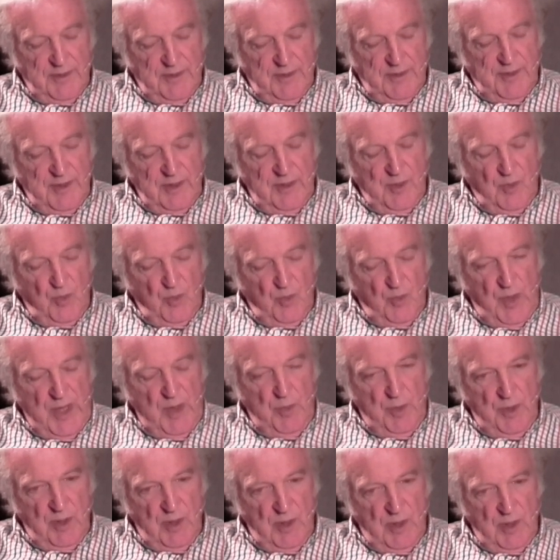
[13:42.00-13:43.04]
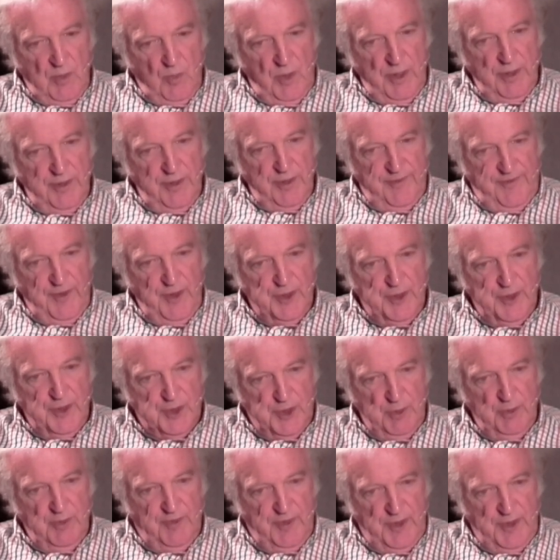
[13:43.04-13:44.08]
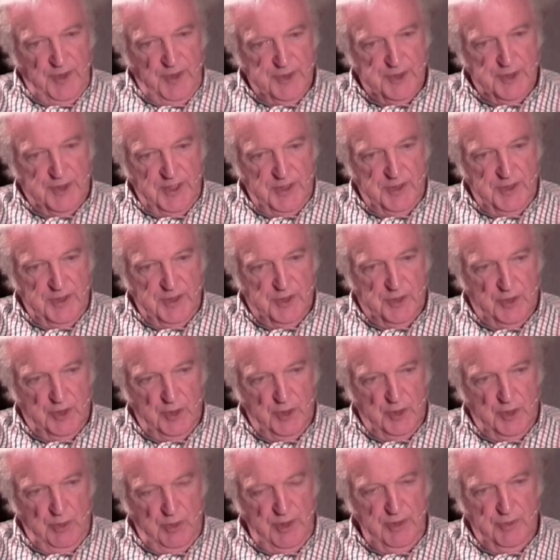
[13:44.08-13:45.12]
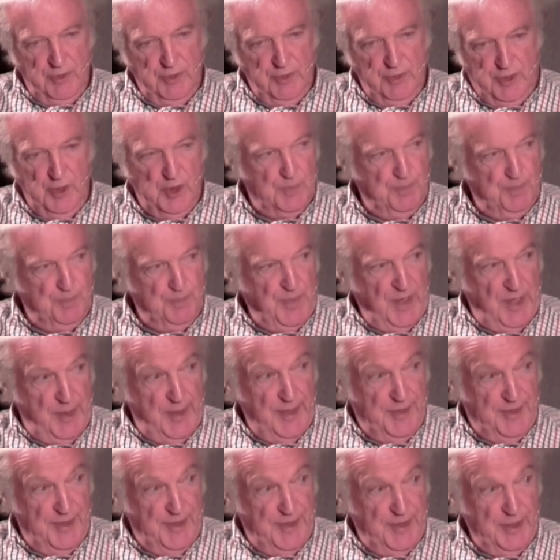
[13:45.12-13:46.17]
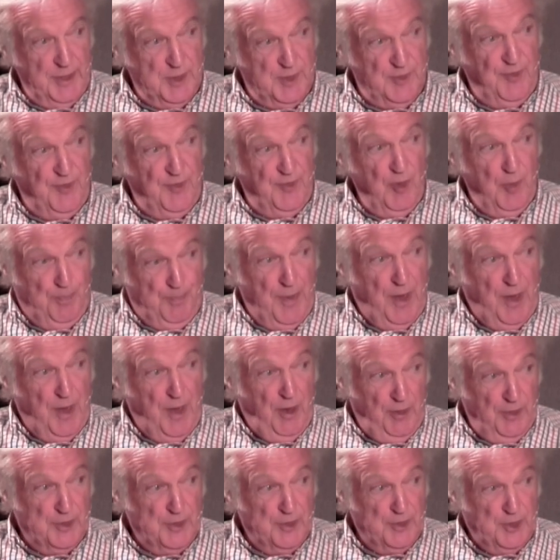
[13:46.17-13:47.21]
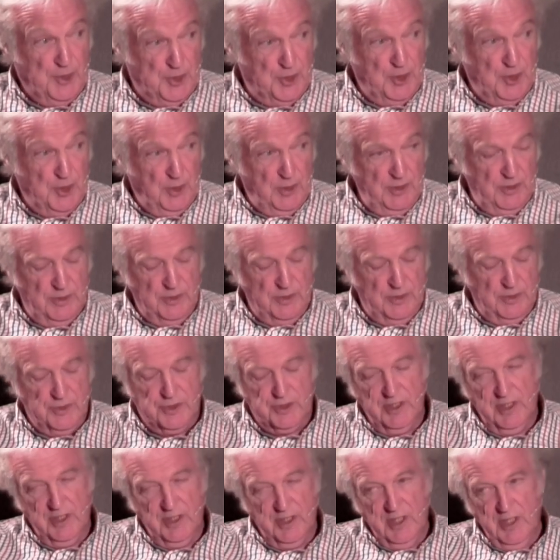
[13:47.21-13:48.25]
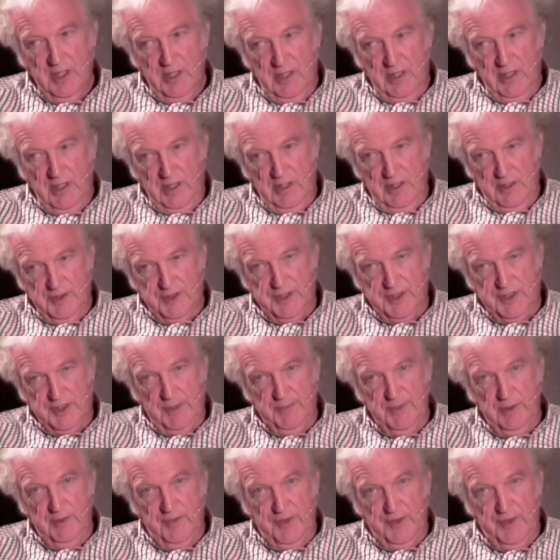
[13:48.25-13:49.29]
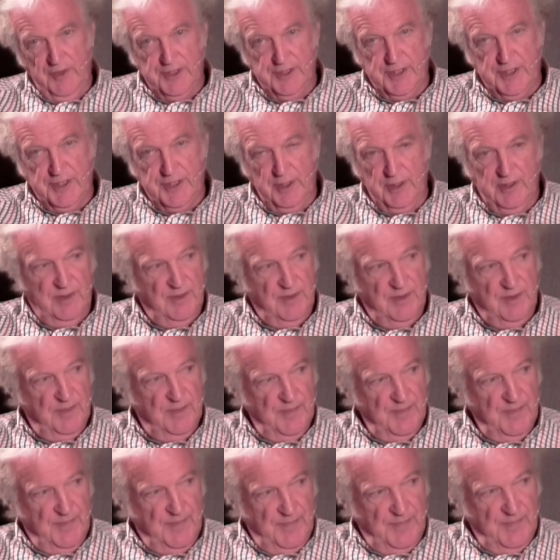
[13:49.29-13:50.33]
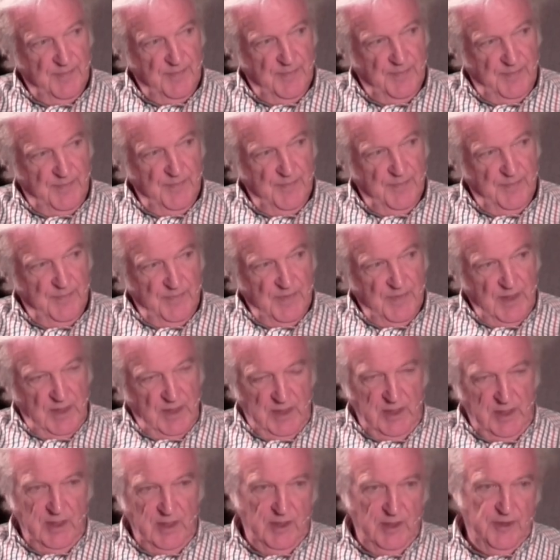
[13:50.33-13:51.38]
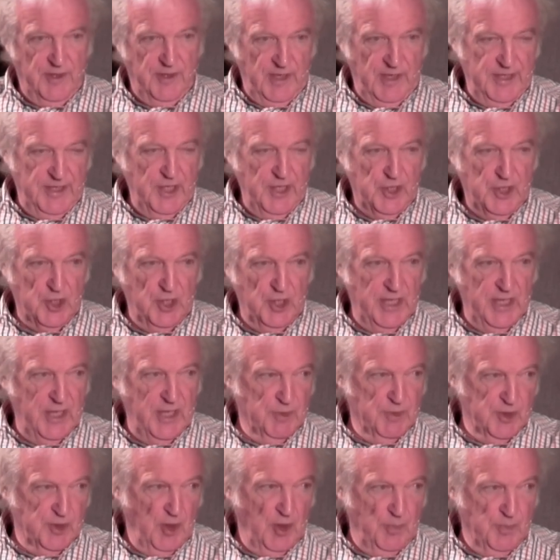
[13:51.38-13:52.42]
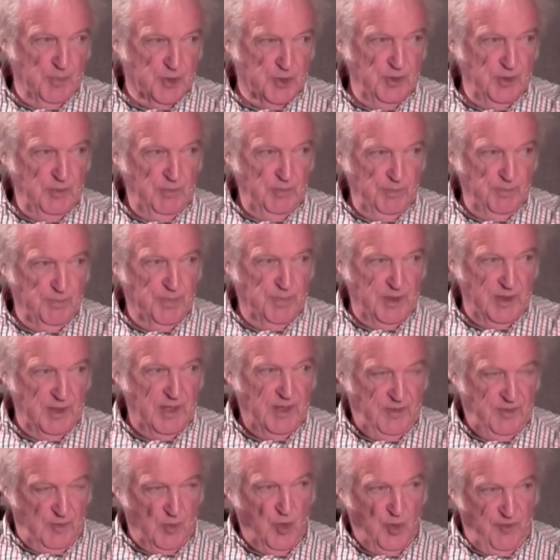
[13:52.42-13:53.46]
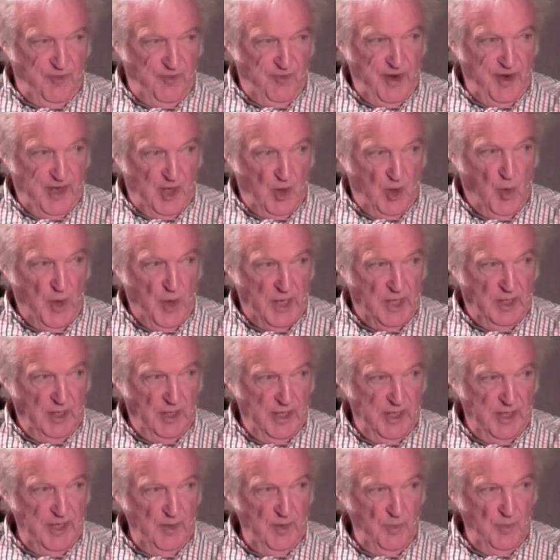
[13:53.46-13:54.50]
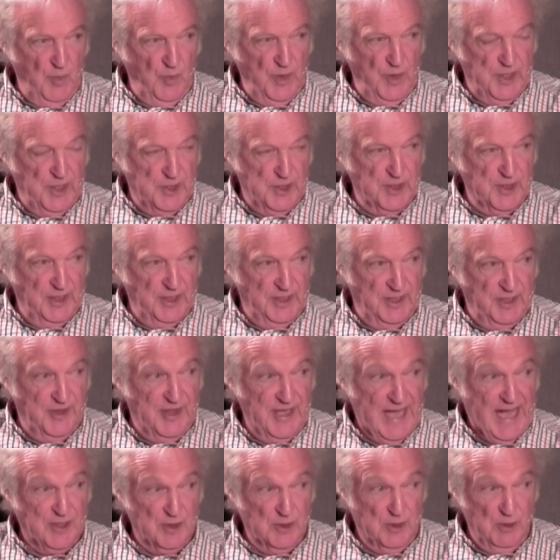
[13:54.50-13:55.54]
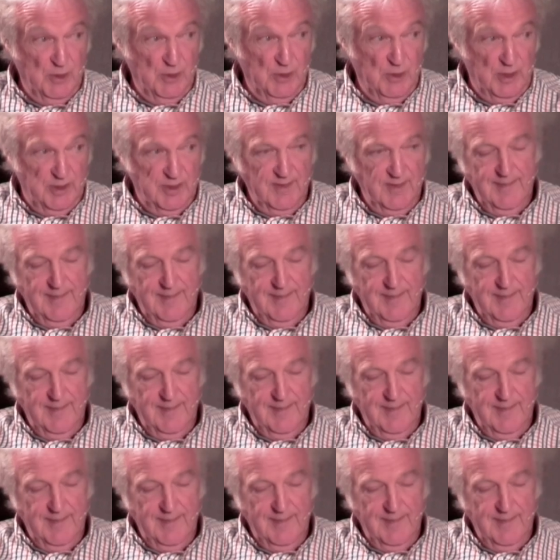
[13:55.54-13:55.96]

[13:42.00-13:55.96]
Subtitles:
That we were one of the first universities to introduce bioethics for biology students. Some universities... Meaning they had to do it? Initially it was an option, but very quickly we decided they had to do it.